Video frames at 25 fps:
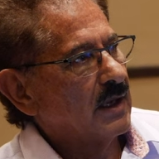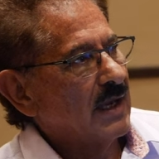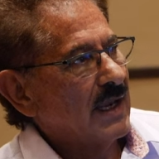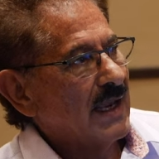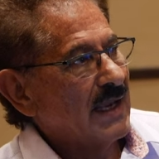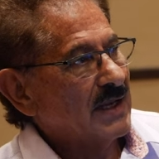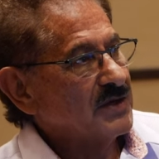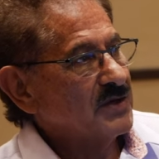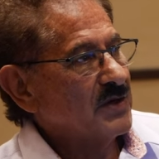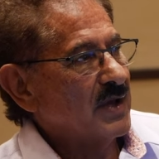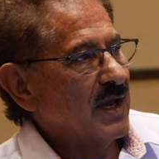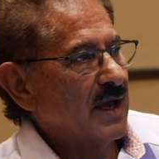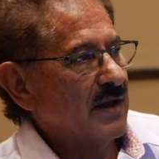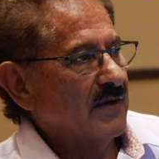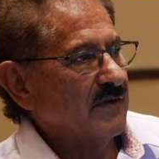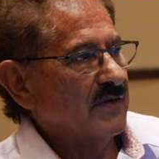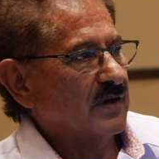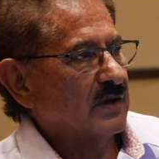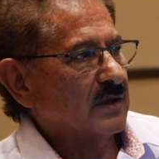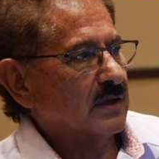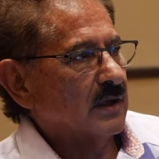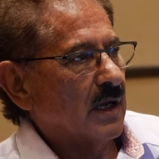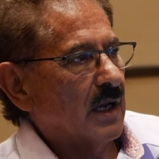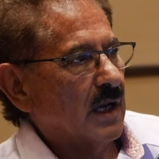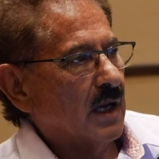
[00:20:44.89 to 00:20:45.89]
And you have
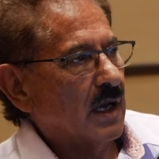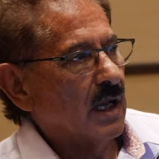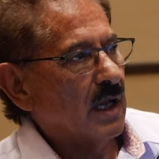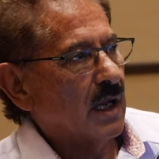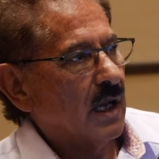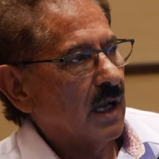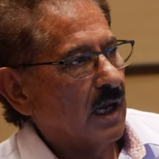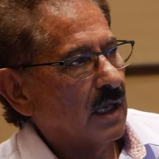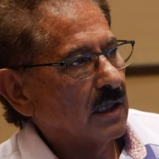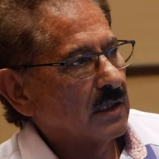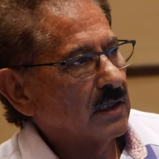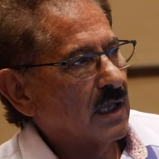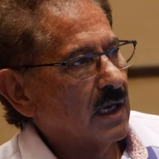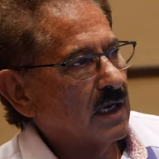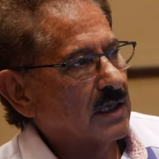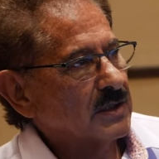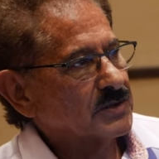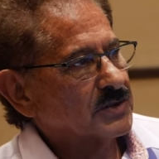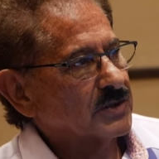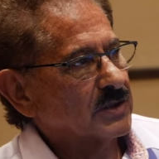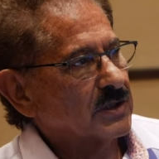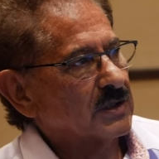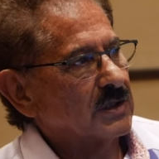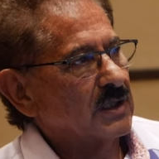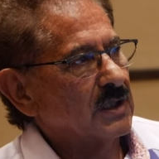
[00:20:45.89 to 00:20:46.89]
a, a, a
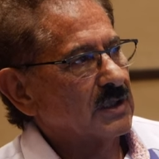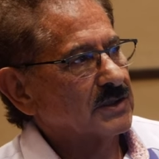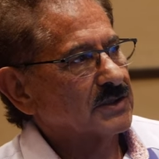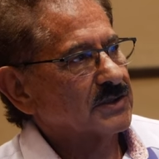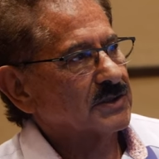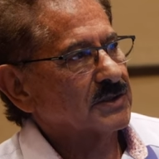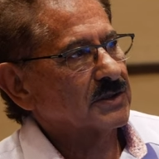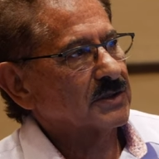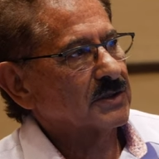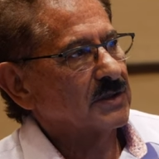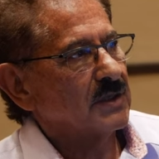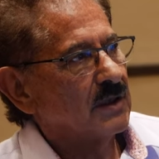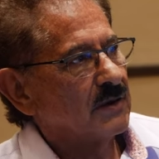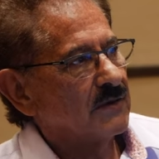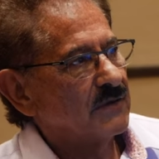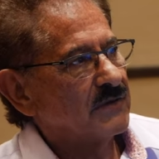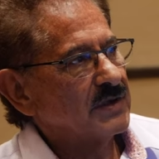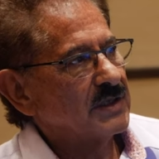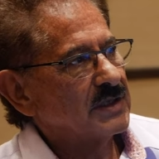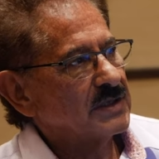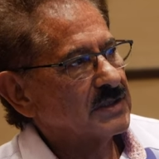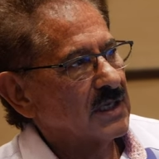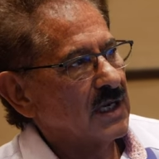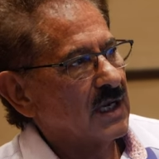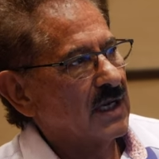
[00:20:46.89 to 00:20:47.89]
larger cluster of
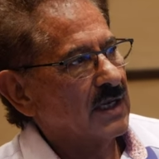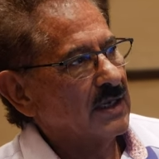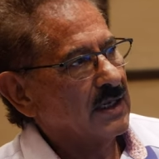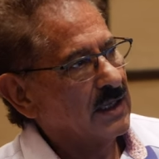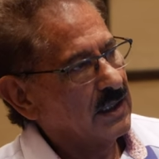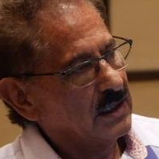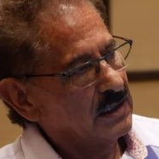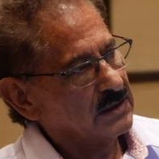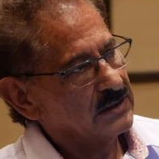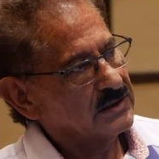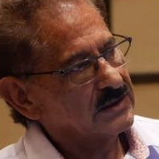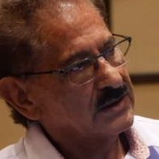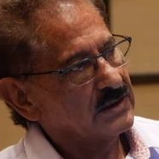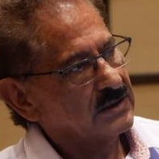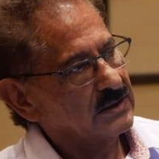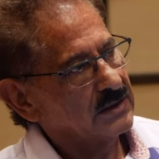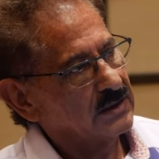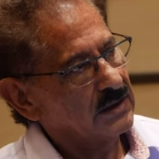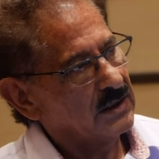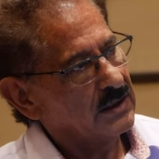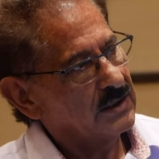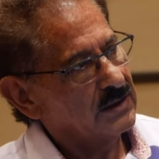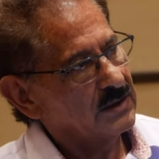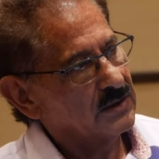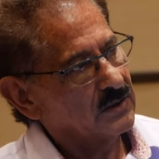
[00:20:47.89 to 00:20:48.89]
these ILs in the,
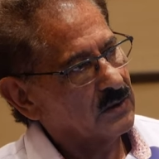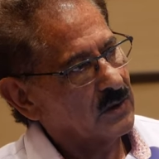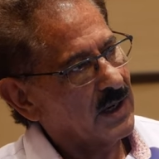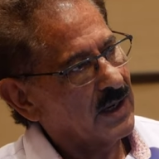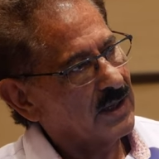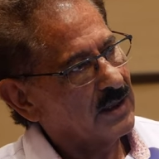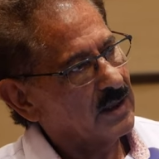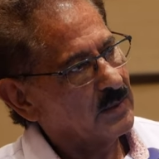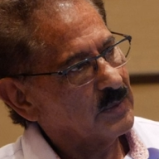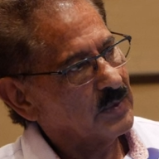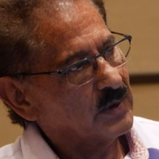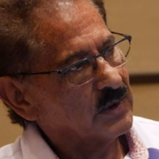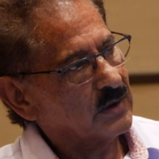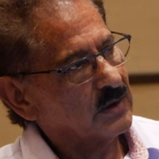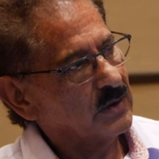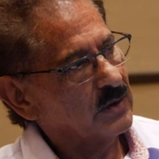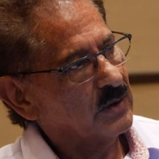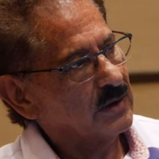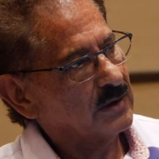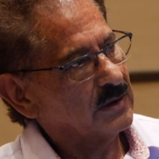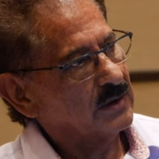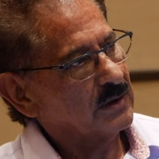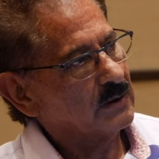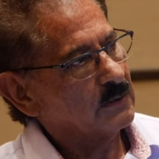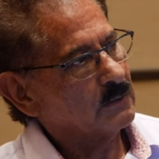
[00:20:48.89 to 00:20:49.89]
in the right upper
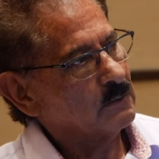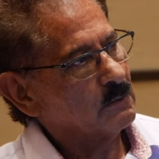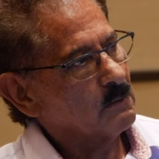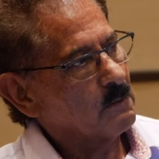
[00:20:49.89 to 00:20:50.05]
corner.